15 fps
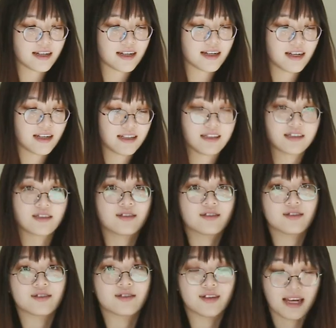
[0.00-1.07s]
clean
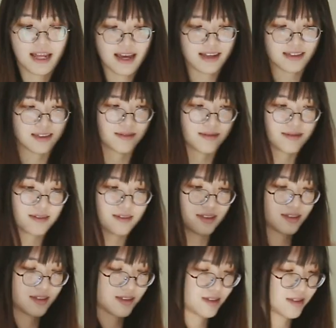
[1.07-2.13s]
your
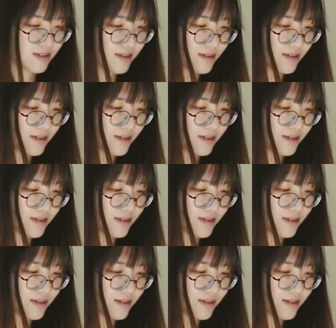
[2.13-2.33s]
lens